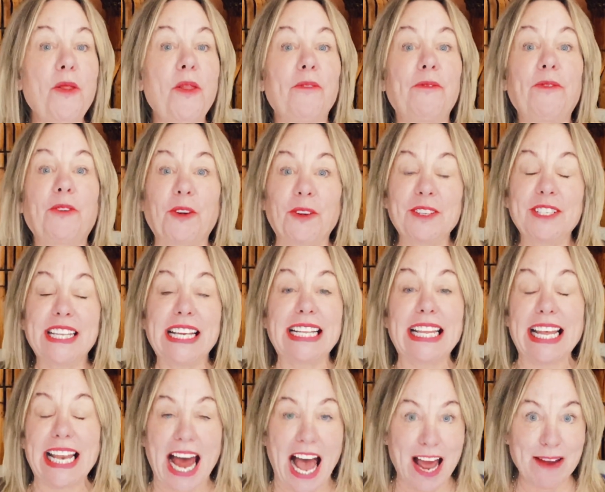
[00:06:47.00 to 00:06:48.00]
the first thing
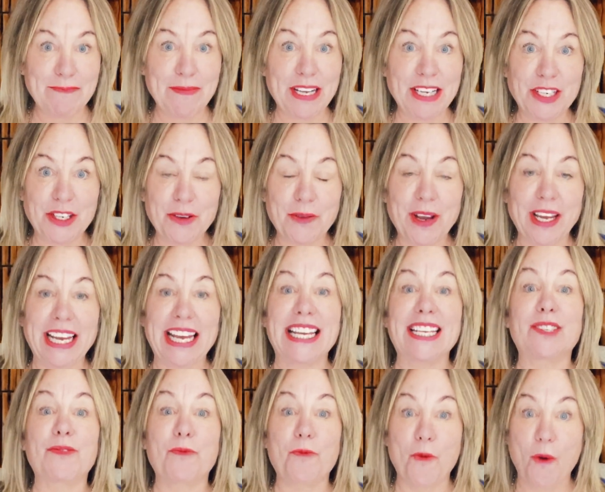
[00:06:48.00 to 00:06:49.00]
that I'd be doing
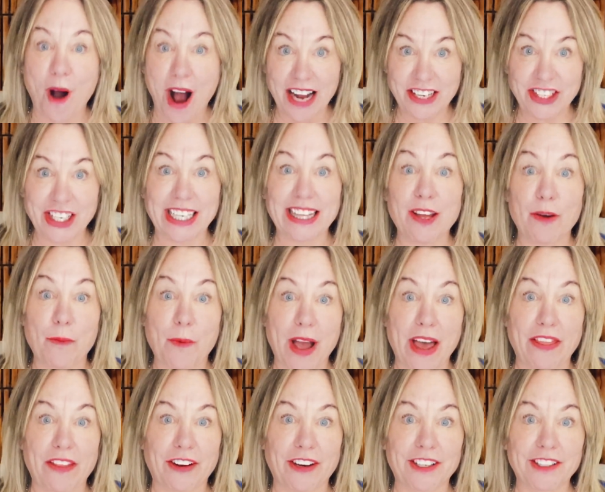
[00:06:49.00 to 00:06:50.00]
is watching the
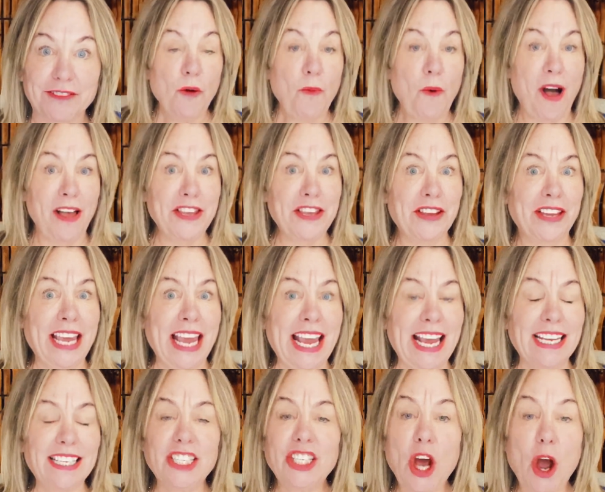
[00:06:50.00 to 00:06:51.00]
weather. While you
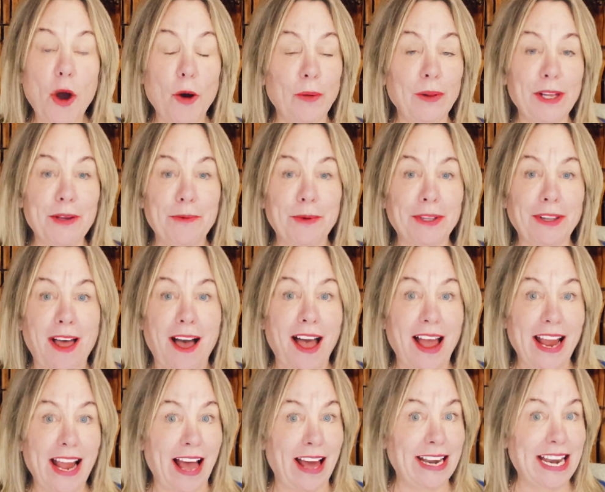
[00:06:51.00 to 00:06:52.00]
can't totally
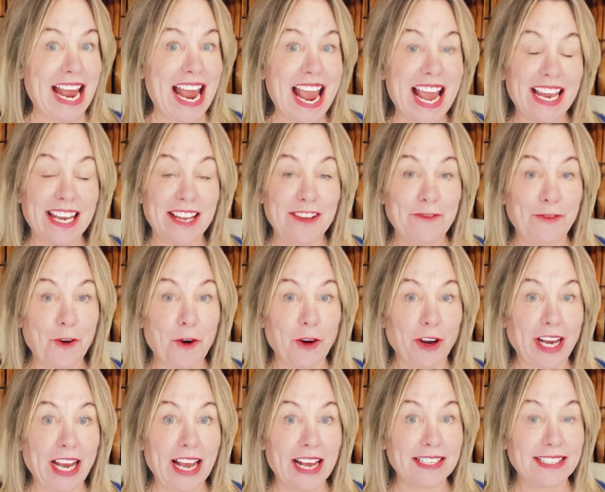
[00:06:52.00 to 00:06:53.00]
rely on any
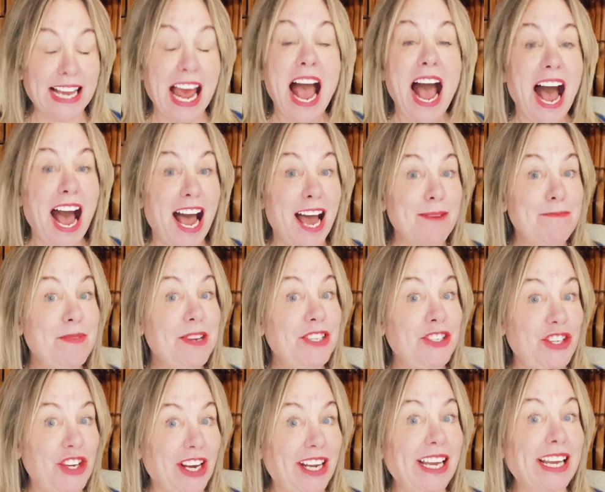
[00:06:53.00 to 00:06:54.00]
forecast, I'd be
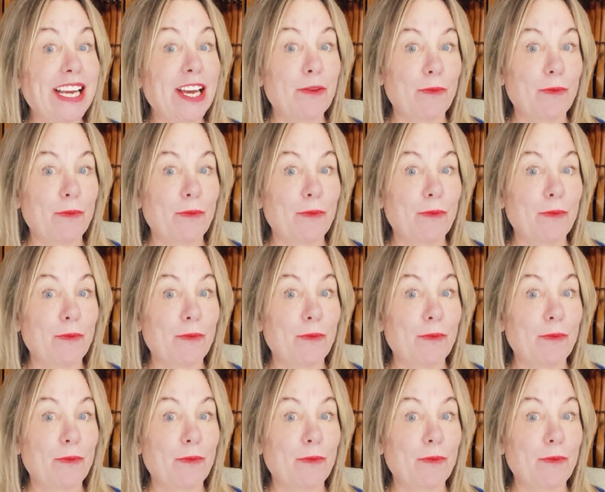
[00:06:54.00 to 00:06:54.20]
checking it